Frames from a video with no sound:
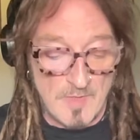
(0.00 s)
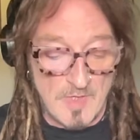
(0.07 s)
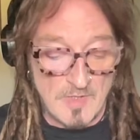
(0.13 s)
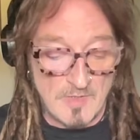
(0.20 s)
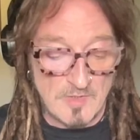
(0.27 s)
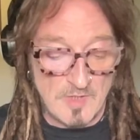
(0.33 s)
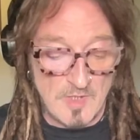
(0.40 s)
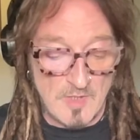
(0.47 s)

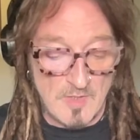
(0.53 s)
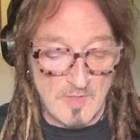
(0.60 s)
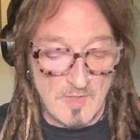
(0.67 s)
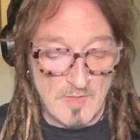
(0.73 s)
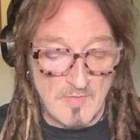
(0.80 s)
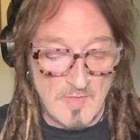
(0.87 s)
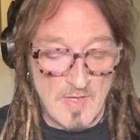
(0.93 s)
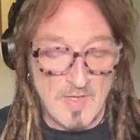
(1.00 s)
It's
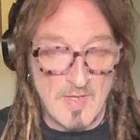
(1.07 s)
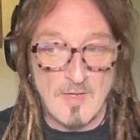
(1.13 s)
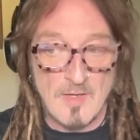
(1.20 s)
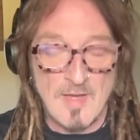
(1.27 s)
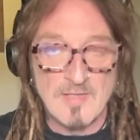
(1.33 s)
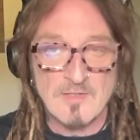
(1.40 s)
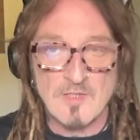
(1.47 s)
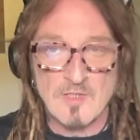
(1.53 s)
that
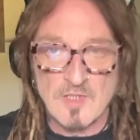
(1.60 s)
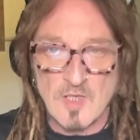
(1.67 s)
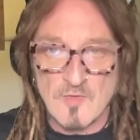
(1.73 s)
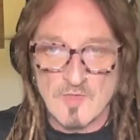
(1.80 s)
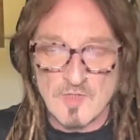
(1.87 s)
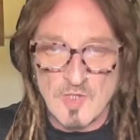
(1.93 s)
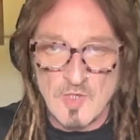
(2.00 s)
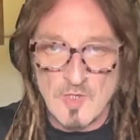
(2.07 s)
lends
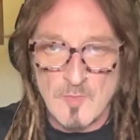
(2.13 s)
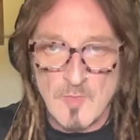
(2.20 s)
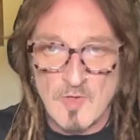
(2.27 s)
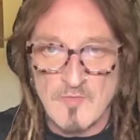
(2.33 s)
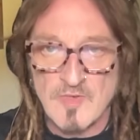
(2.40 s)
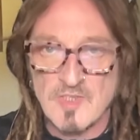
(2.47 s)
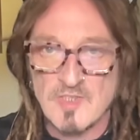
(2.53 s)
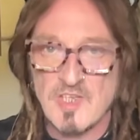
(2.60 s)
itself a certain amount
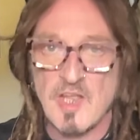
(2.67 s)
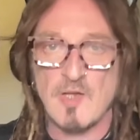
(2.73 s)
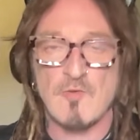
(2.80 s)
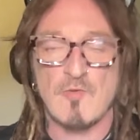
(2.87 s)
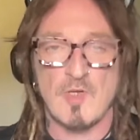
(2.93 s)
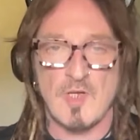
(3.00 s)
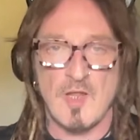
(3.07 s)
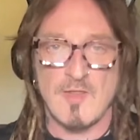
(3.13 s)
of
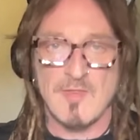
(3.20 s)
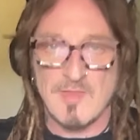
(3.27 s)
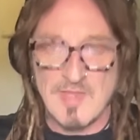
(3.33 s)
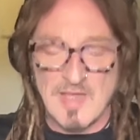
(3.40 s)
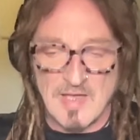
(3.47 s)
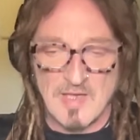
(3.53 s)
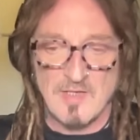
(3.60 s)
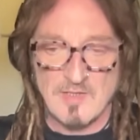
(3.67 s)
integrity, and
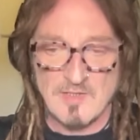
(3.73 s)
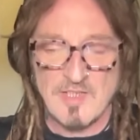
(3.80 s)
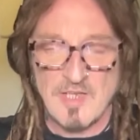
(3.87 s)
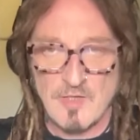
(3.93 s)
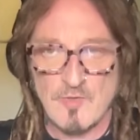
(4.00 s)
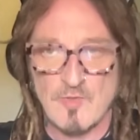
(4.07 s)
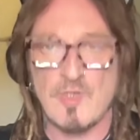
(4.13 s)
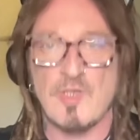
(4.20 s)
that
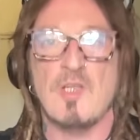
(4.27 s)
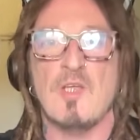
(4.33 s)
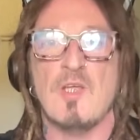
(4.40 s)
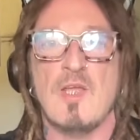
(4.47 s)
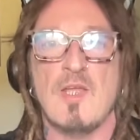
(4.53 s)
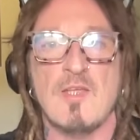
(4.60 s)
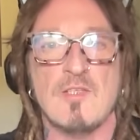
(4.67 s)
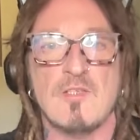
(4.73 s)
integrity
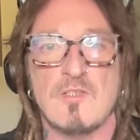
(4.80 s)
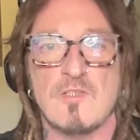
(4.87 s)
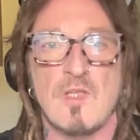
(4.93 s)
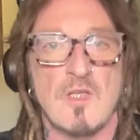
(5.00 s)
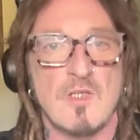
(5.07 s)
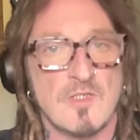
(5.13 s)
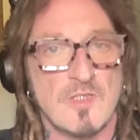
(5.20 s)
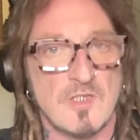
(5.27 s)
is
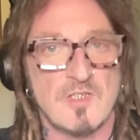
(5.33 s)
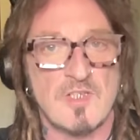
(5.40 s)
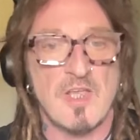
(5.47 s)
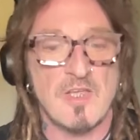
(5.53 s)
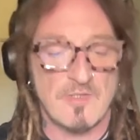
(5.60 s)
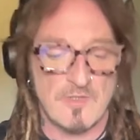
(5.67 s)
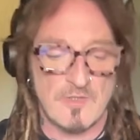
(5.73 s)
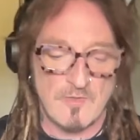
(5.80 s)

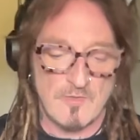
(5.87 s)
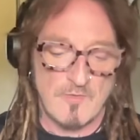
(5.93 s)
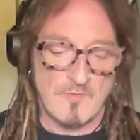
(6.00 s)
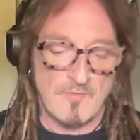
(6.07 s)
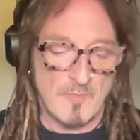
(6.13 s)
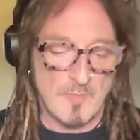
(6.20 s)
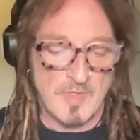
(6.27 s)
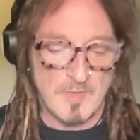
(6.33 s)
success
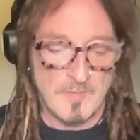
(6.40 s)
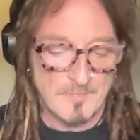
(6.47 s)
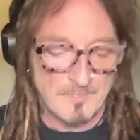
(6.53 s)
for me.